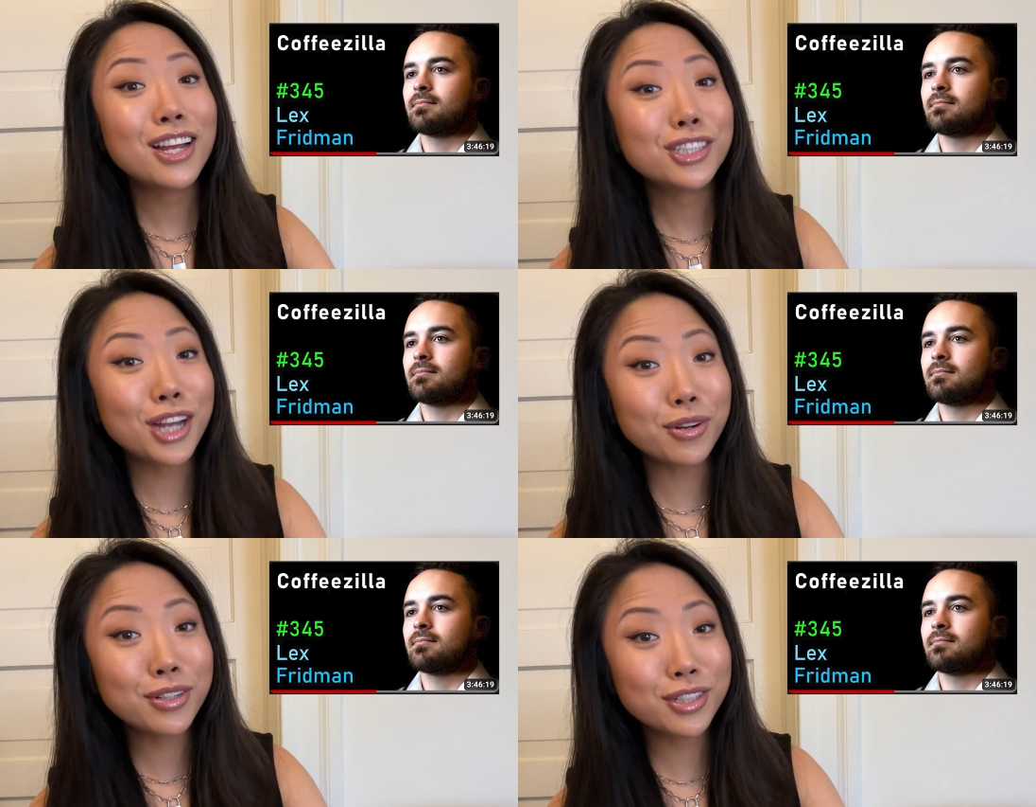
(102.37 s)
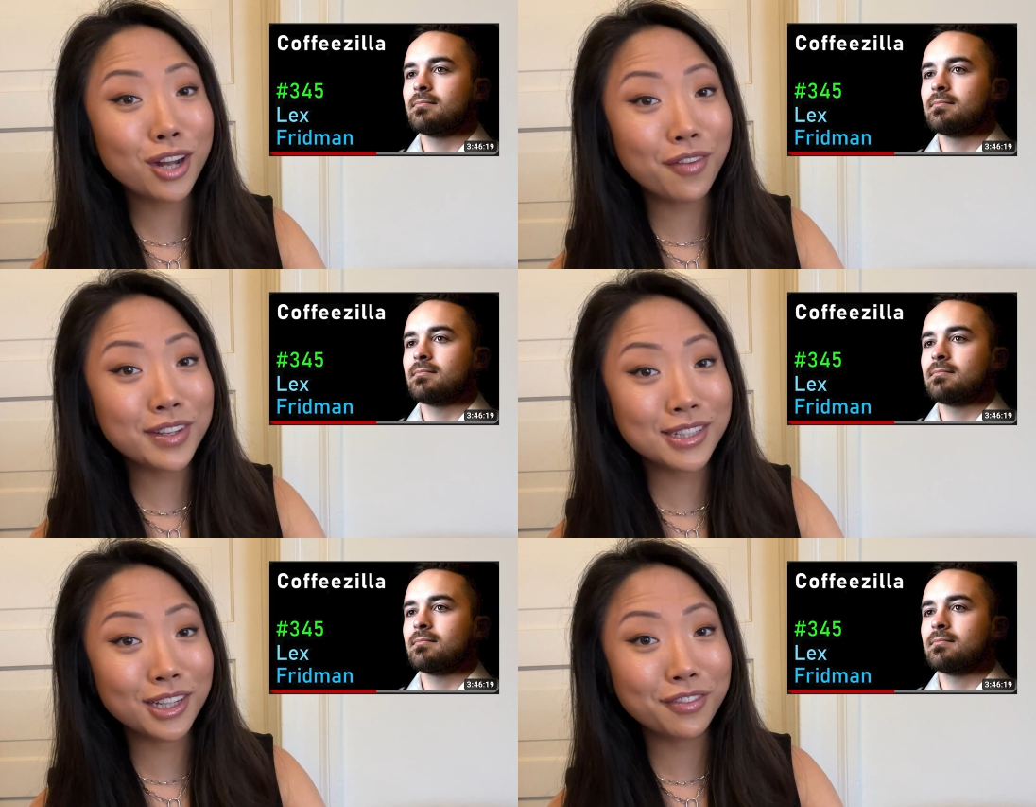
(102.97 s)
Speaker 1: Shout out to
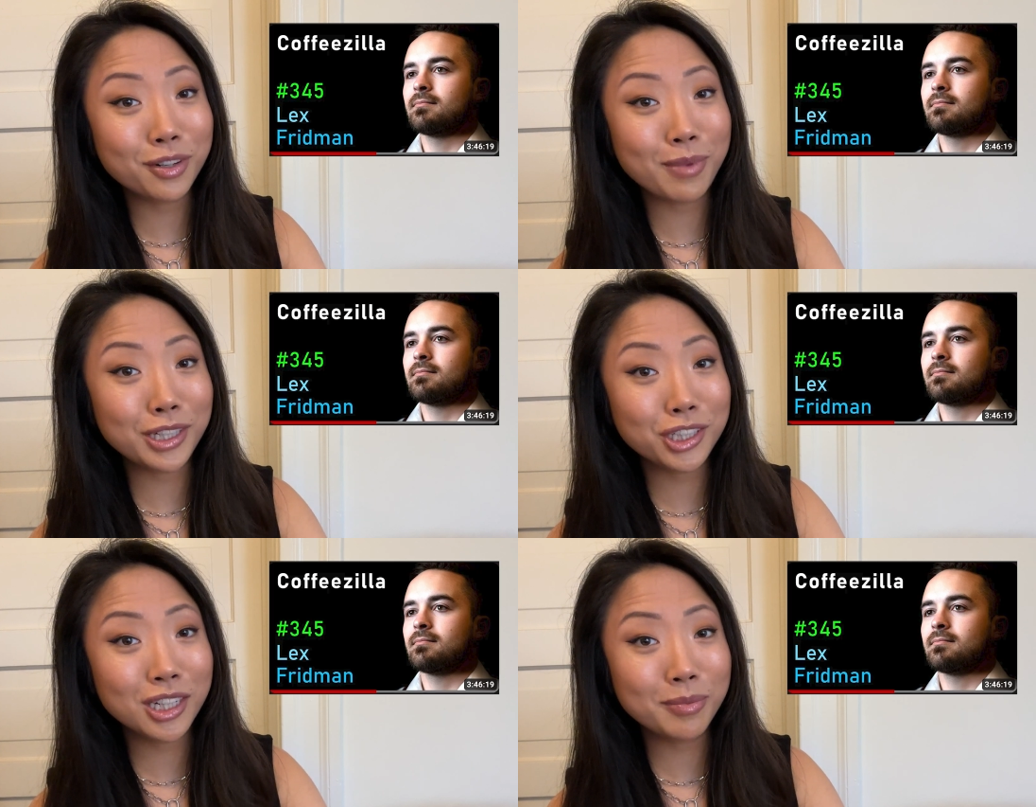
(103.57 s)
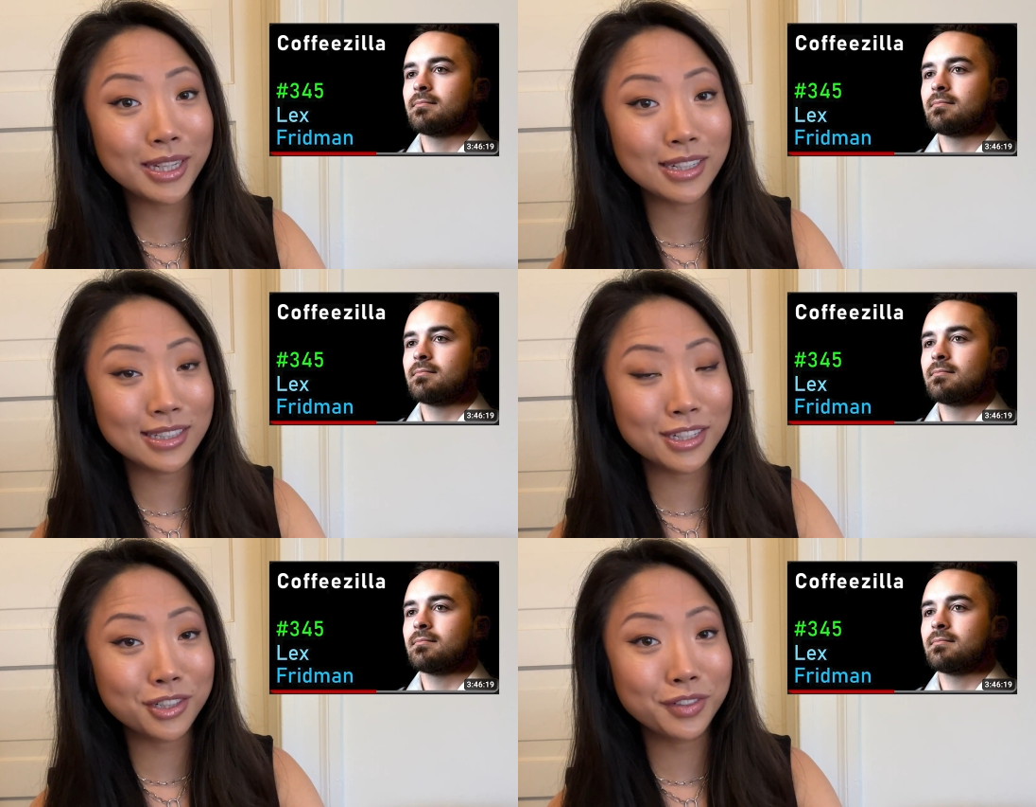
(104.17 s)
Coffeezilla for mentioning me in
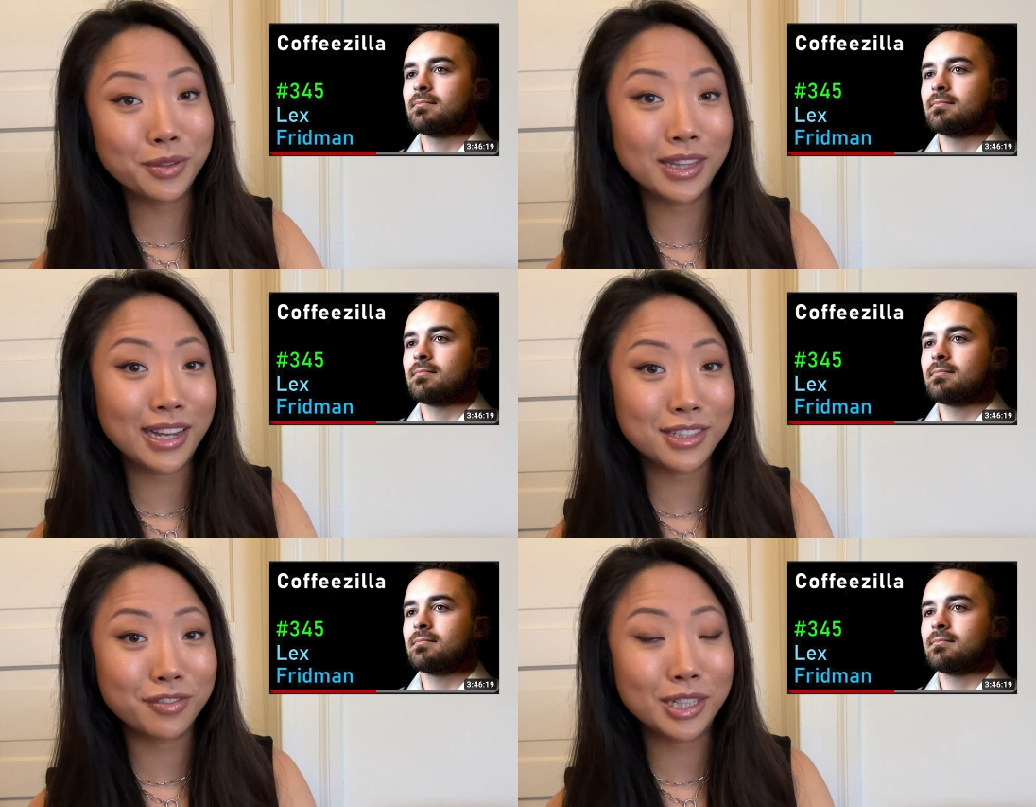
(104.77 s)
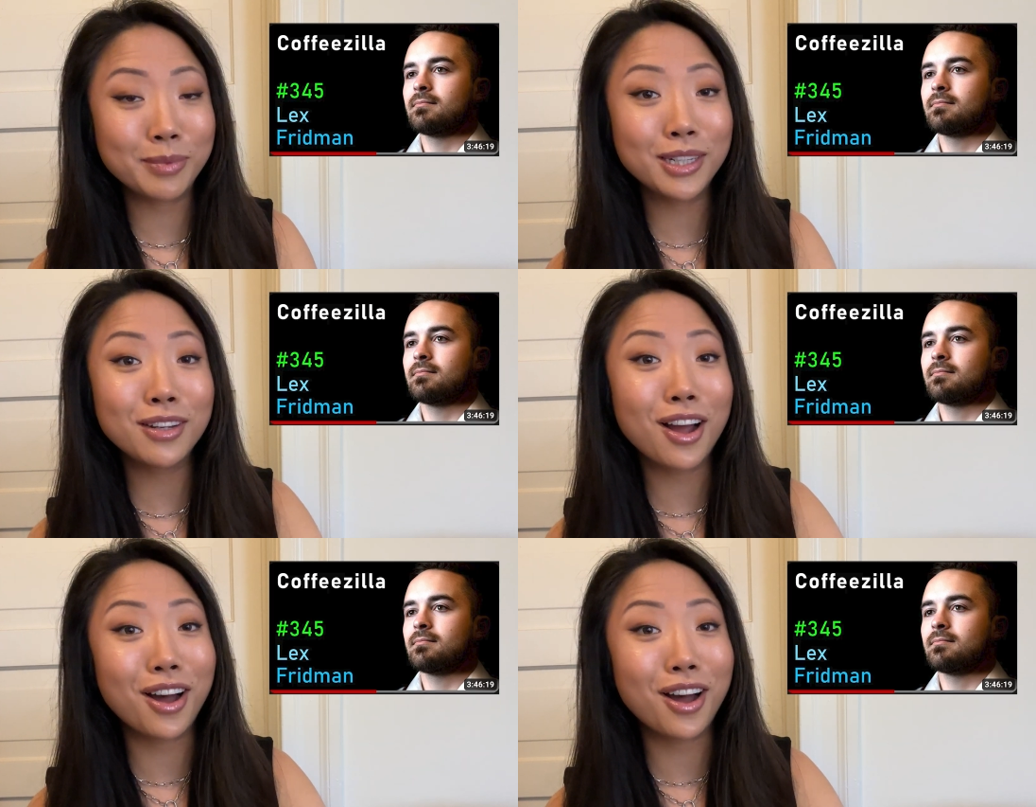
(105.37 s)
his interview with Lex Fridman.